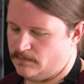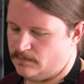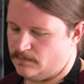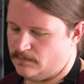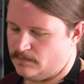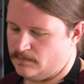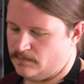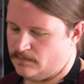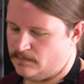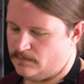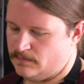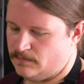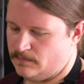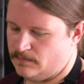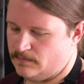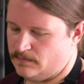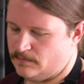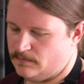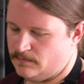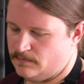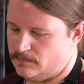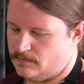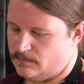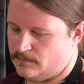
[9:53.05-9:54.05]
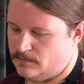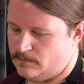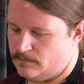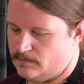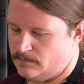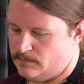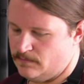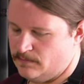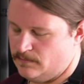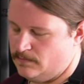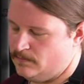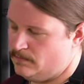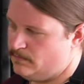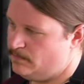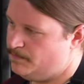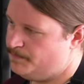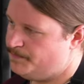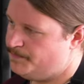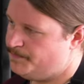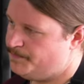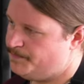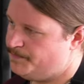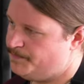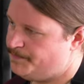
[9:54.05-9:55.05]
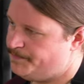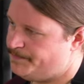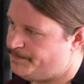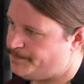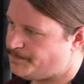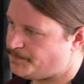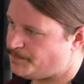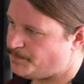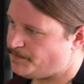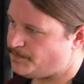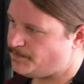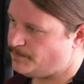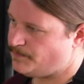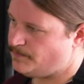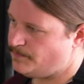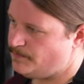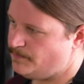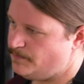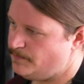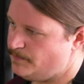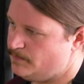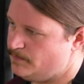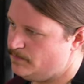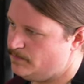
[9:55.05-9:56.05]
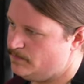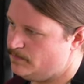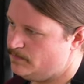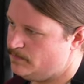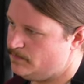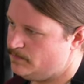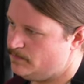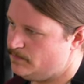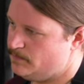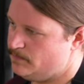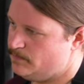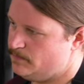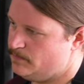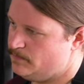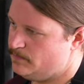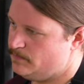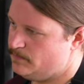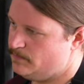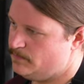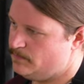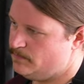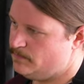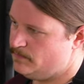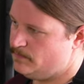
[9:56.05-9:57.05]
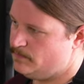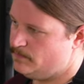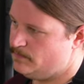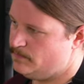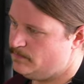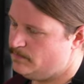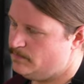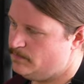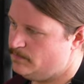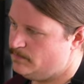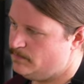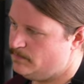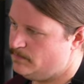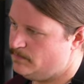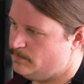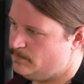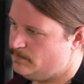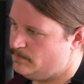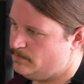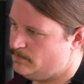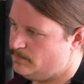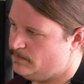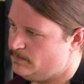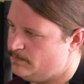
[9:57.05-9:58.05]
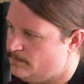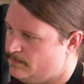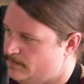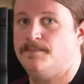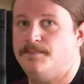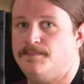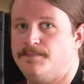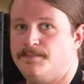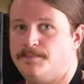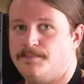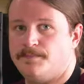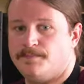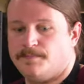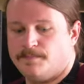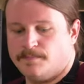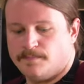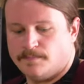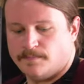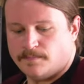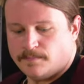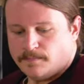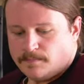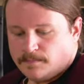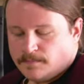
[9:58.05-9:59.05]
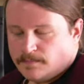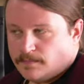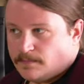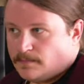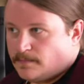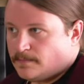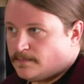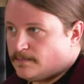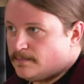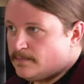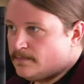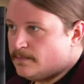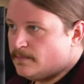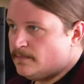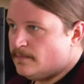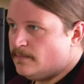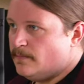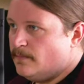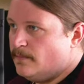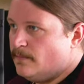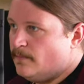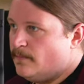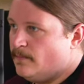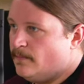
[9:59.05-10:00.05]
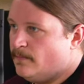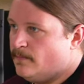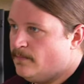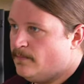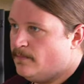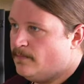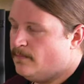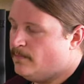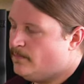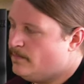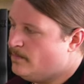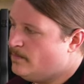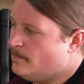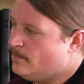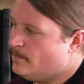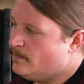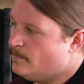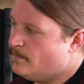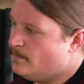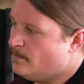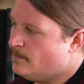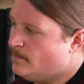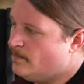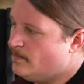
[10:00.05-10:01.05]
No words are spoken by the person on screen.